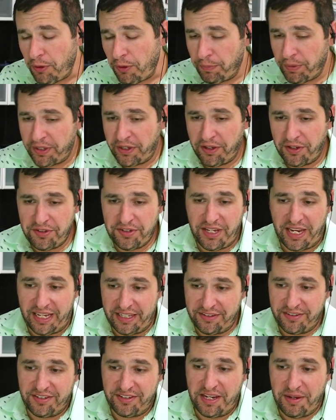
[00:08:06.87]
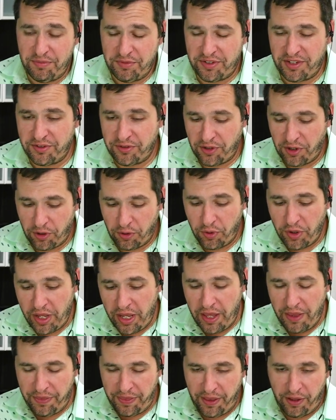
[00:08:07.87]
Because it seems as though
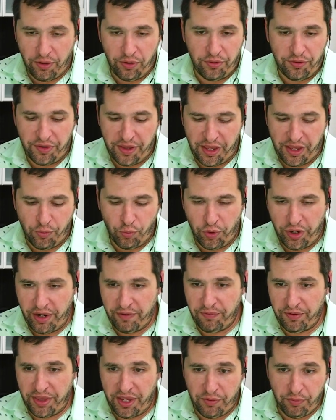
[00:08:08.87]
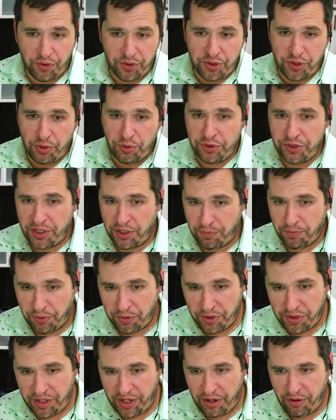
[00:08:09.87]
whenever they reduce their
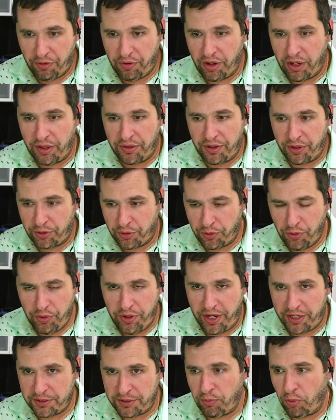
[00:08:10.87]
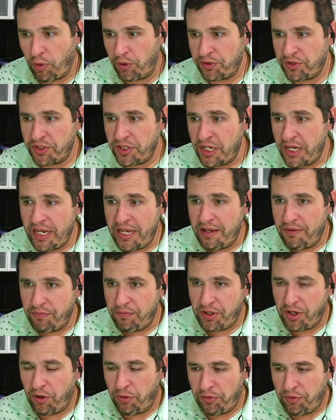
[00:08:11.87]
crude exports,
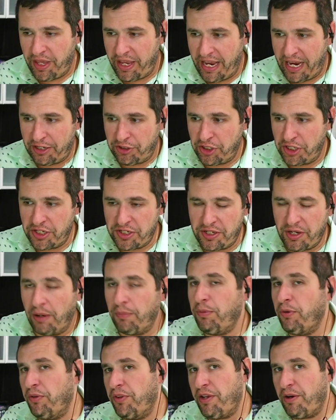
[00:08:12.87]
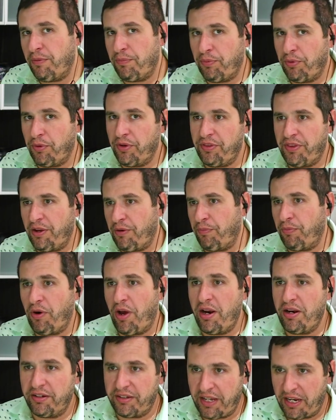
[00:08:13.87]
you know, they actually double their
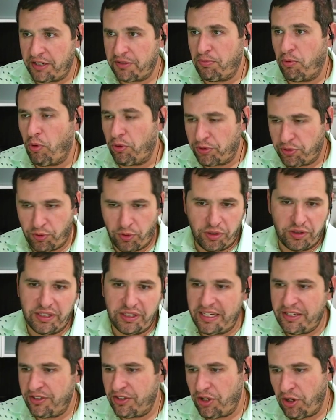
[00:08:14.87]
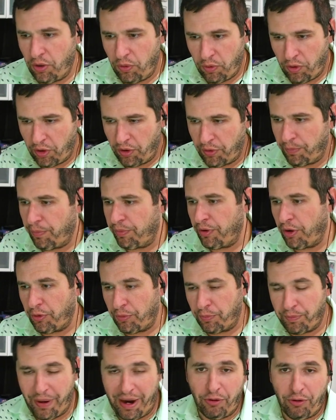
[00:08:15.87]
product exports, or at least, you know, are
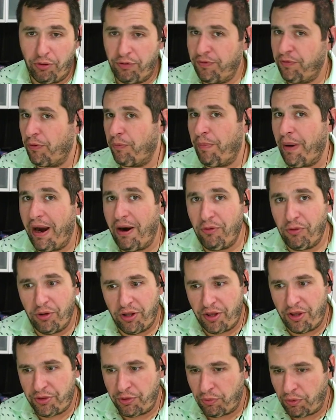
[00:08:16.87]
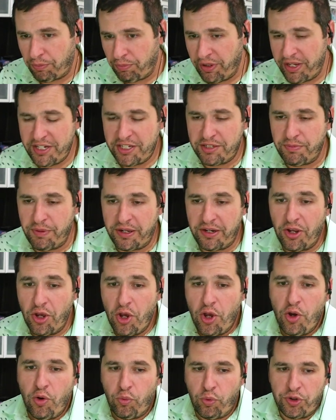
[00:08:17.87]
barrel for barrel on the replacement,
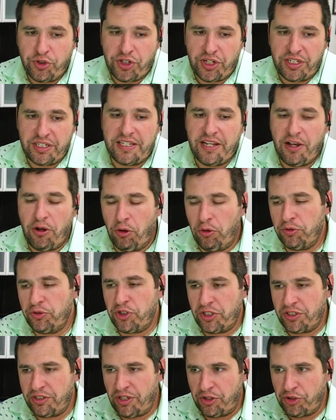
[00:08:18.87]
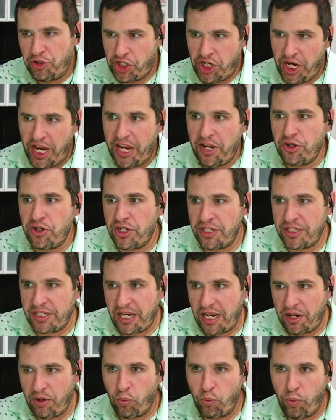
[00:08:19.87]
which still just changes
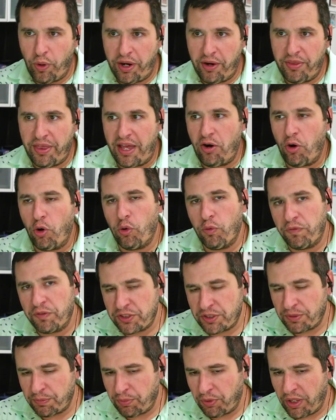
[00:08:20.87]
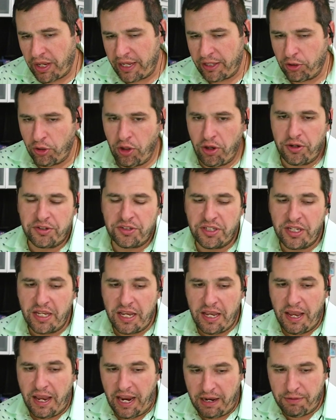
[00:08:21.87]
kind of where that oversupply looks
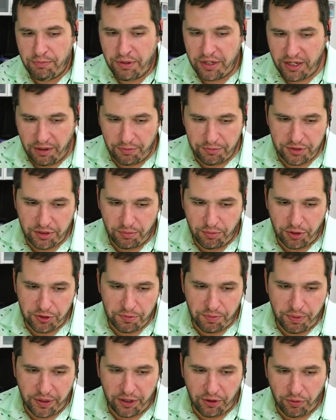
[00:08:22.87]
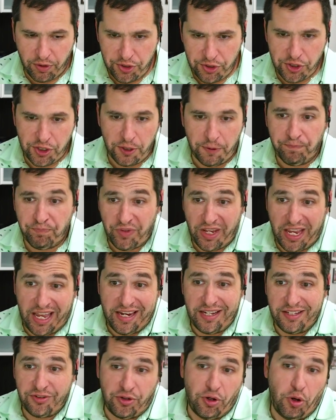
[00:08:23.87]
and becomes a much bigger issue.
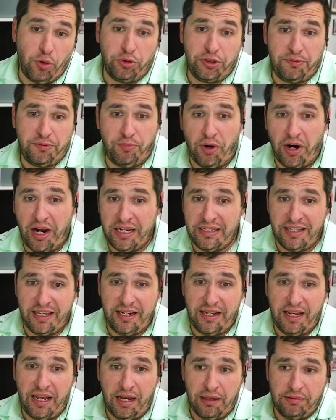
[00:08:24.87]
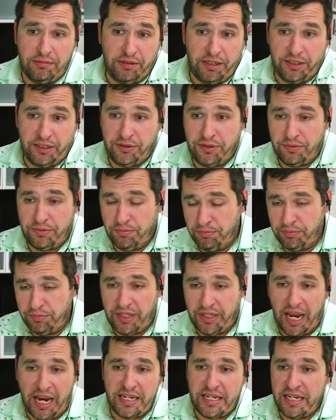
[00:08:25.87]
And it's no surprise that it's
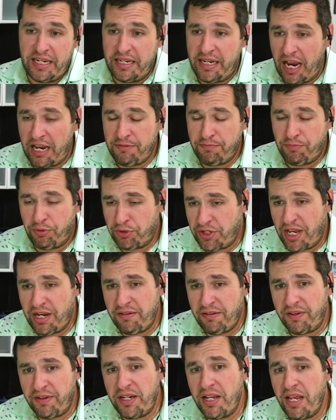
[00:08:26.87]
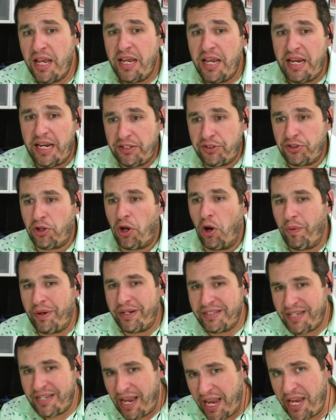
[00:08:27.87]
99% of it is
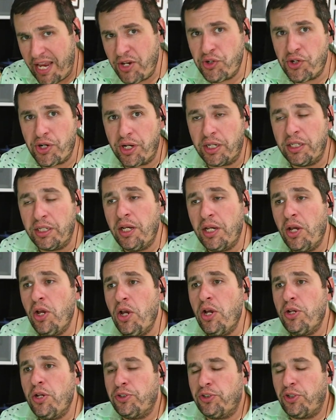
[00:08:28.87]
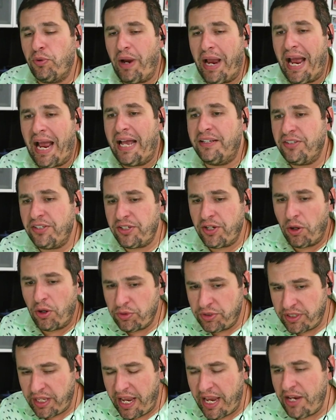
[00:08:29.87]
going to Asia. So as it
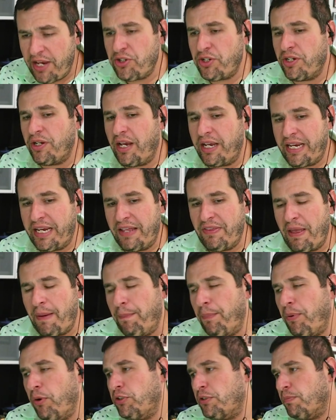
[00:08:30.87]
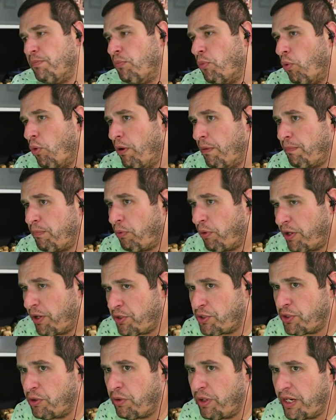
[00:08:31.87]
goes to Asia, again, that puts more
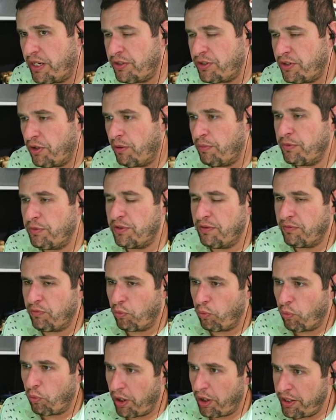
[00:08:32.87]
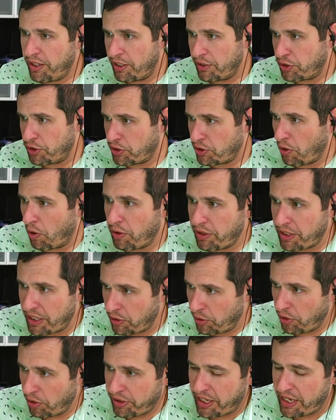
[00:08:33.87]
pressure in terms of what is
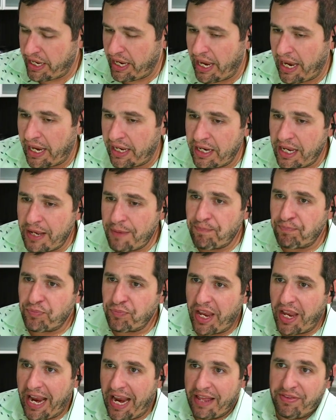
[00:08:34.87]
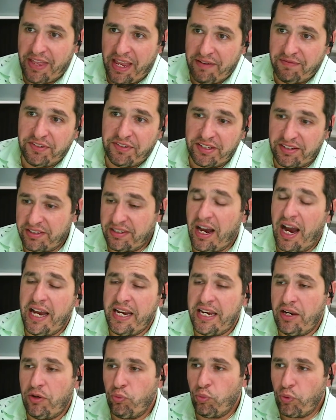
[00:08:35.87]
Saudi looking at. And they've
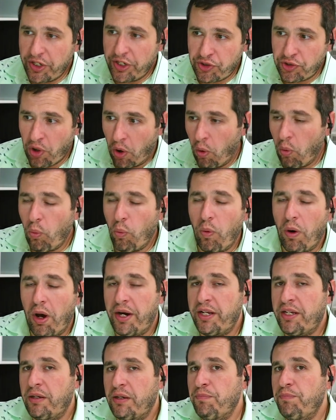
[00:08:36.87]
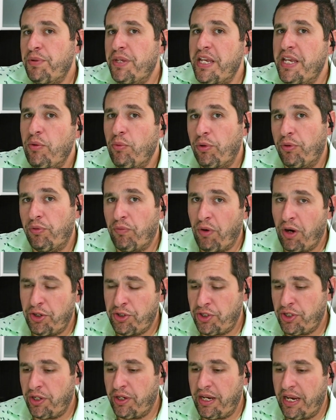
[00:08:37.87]
decided we don't want to compete with
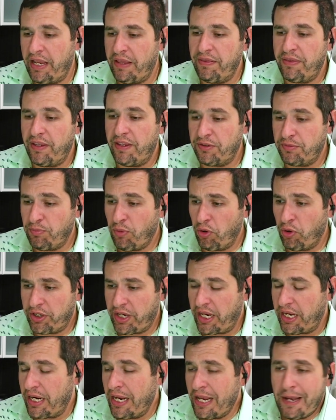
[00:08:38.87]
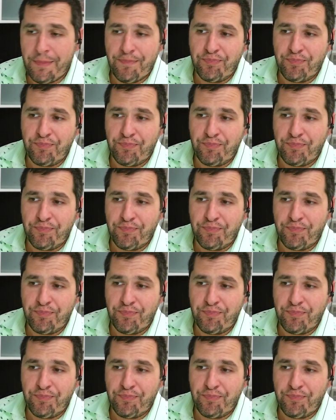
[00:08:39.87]
Russia in this market.